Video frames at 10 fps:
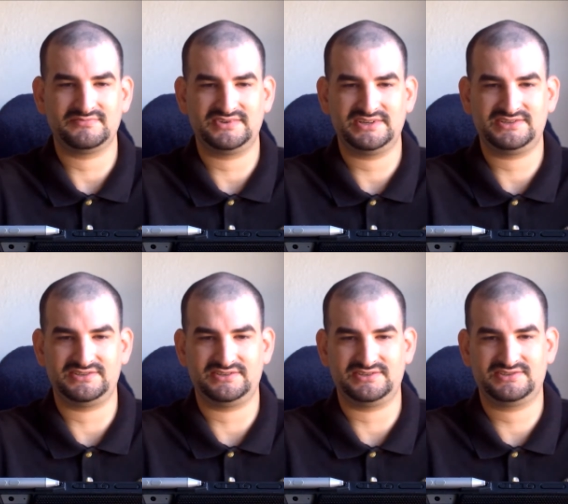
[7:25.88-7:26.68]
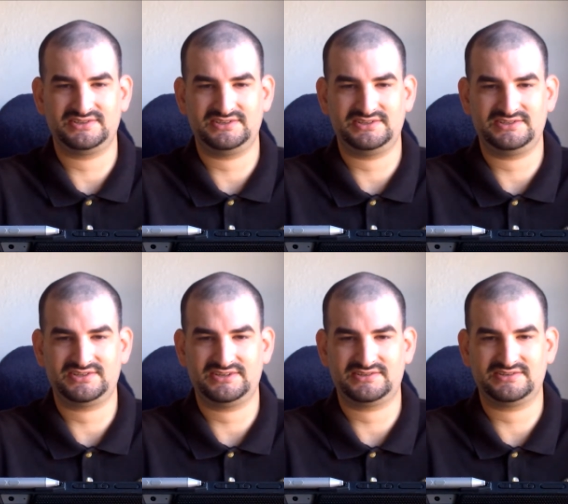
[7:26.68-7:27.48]
Bridge near the city
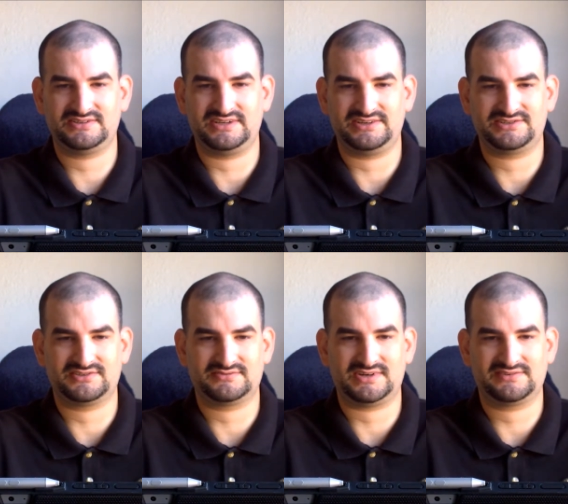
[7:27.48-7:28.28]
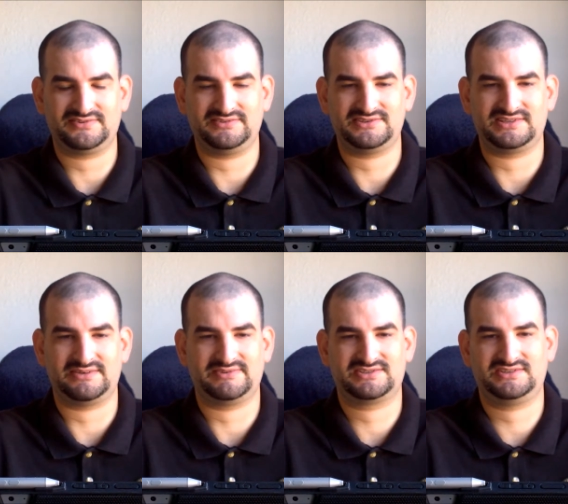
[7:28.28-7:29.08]
center and a short walk from the
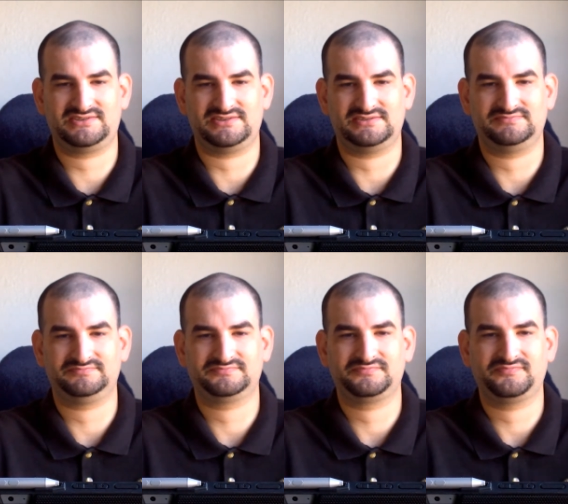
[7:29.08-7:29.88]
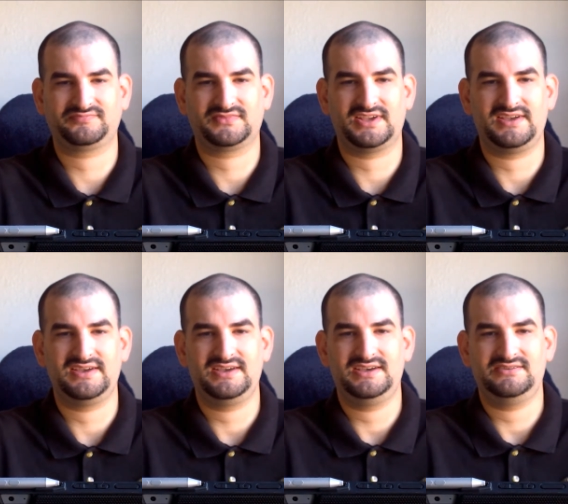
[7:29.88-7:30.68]
Islamic Center.
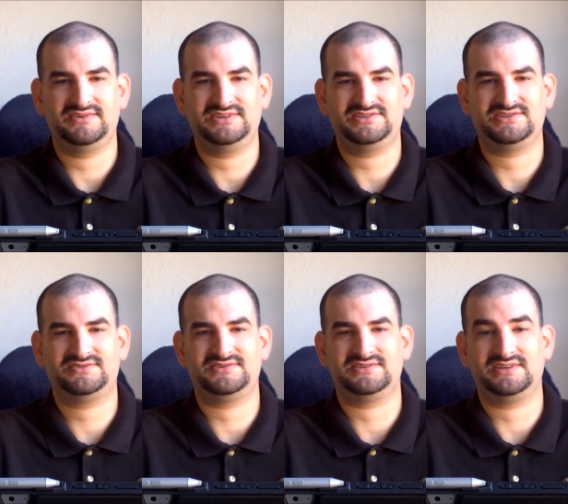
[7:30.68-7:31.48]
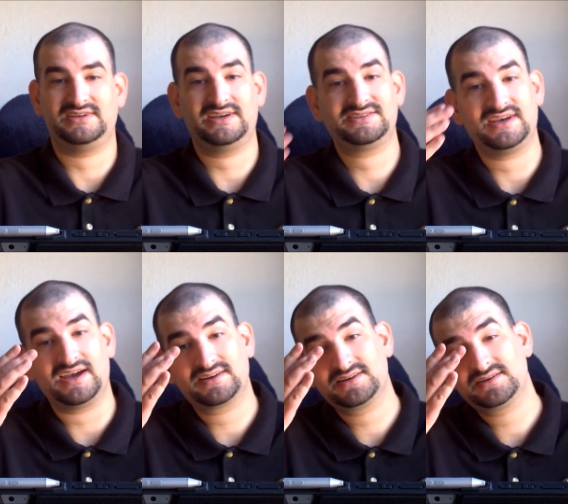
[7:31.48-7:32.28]
Witnesses to the
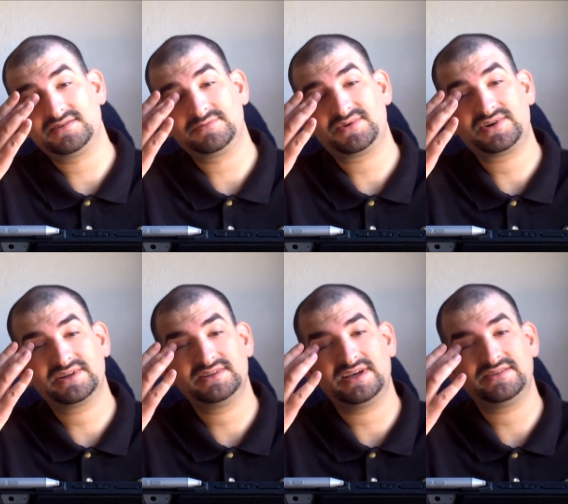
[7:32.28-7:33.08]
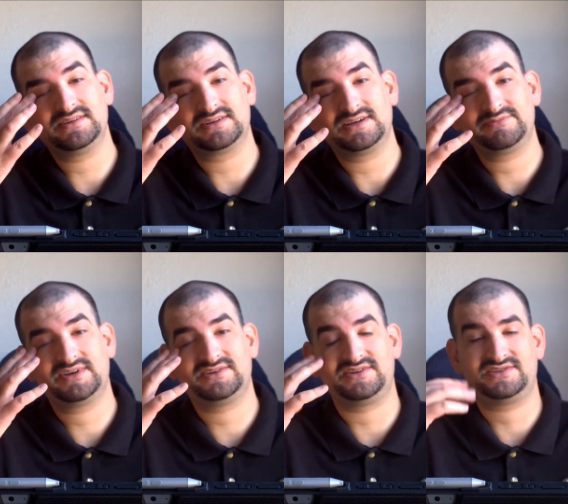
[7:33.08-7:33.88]
attack reported that the
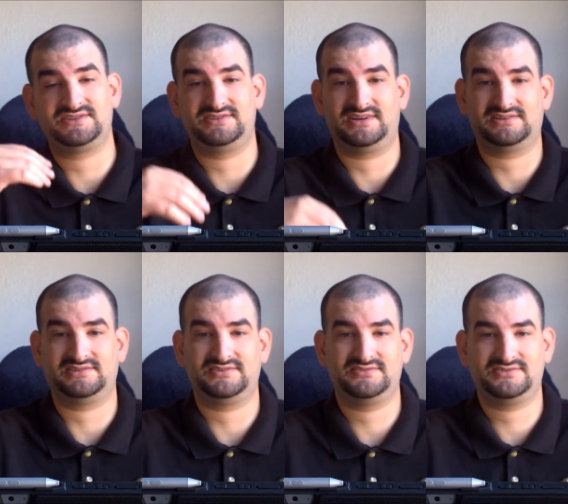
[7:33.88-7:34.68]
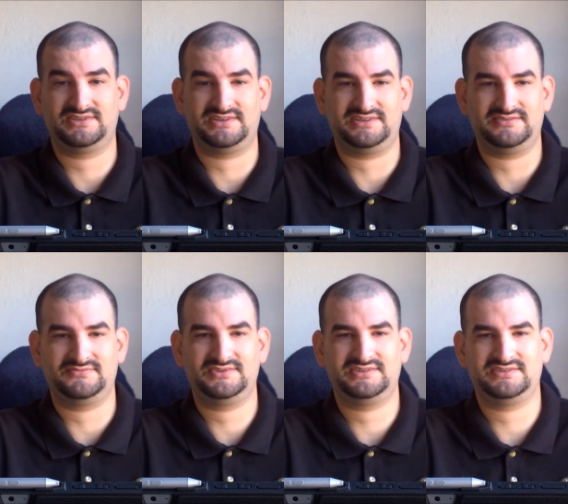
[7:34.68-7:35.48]
gunman dressed in dark clothes and a
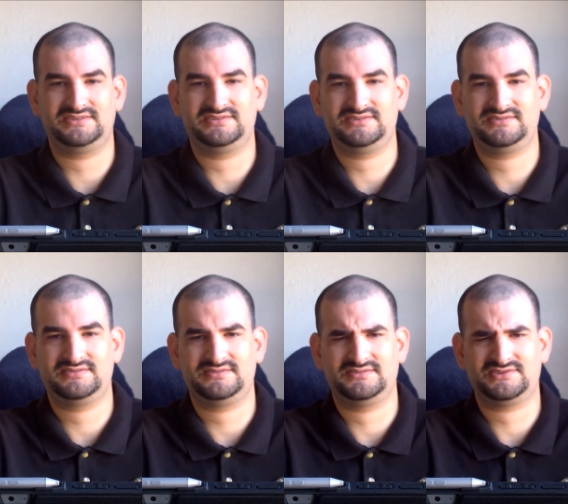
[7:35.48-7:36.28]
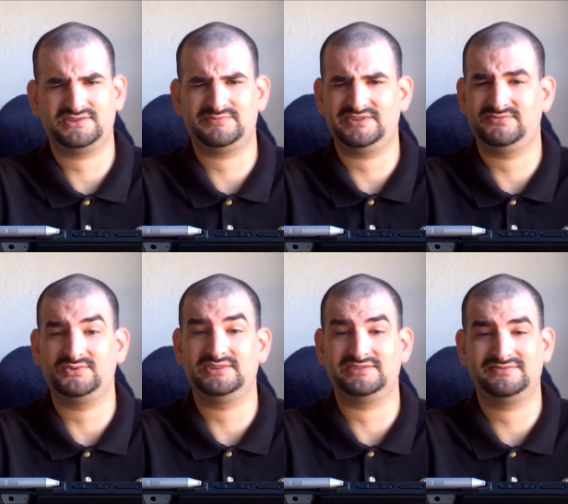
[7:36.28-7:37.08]
wooden, excuse me,
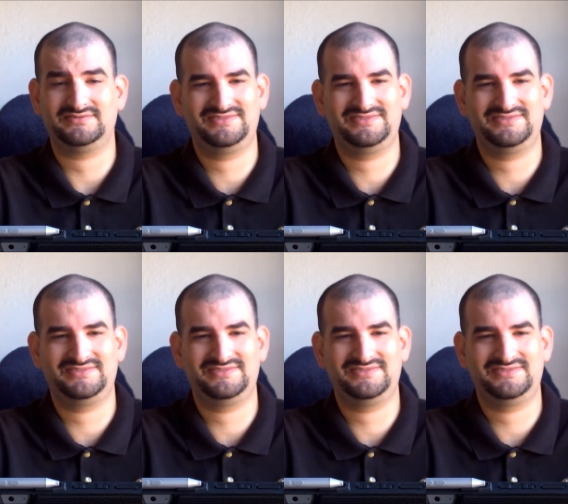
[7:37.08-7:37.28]
woolen